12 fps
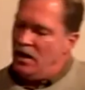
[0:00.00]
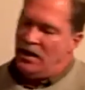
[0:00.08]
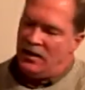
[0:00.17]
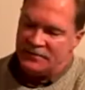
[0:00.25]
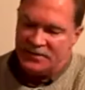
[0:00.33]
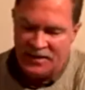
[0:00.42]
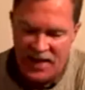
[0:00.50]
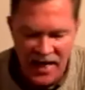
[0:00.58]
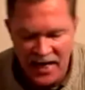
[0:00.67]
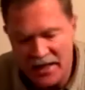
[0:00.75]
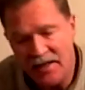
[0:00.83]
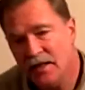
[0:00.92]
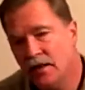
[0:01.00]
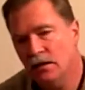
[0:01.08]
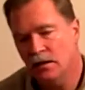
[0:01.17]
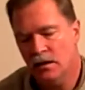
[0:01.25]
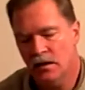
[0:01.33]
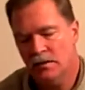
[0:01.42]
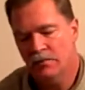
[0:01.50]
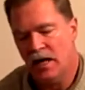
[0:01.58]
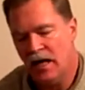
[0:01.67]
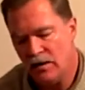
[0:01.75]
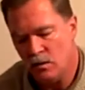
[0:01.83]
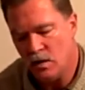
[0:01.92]

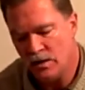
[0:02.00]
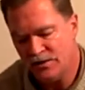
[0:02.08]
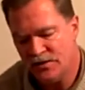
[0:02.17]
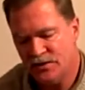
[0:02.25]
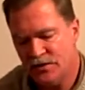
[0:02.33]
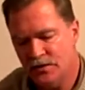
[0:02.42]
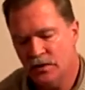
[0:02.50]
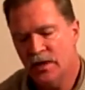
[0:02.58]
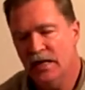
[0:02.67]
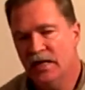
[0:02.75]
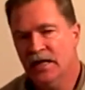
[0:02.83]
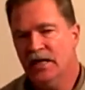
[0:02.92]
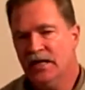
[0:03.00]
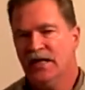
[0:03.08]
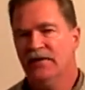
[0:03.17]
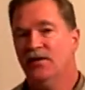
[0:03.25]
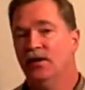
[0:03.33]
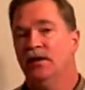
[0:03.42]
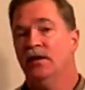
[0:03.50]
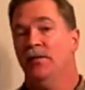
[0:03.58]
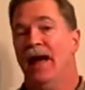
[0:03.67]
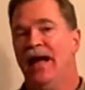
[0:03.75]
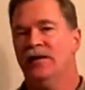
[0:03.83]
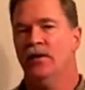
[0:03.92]
I want to give you a
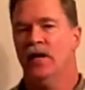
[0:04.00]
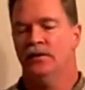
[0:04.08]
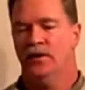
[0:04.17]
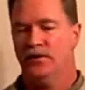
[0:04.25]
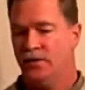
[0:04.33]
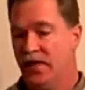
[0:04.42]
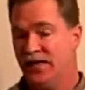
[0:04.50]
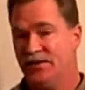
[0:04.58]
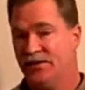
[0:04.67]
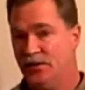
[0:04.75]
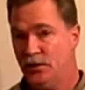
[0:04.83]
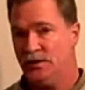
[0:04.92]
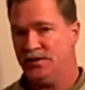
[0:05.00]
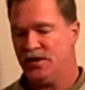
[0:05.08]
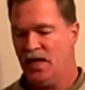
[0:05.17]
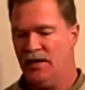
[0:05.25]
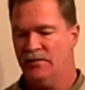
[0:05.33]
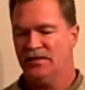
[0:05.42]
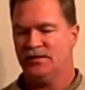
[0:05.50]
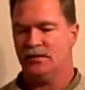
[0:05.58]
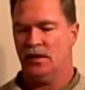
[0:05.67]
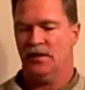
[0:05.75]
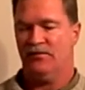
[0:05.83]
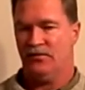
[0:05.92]
little background on your next two
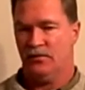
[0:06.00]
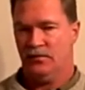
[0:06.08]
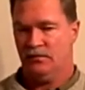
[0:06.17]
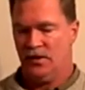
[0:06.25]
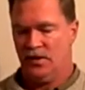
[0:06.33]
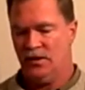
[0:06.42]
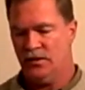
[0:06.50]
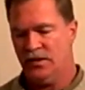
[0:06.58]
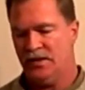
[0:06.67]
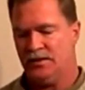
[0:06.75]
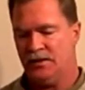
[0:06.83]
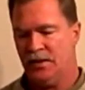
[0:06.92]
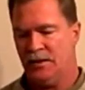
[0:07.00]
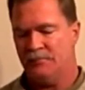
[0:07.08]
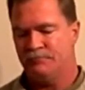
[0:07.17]
assignments for Unit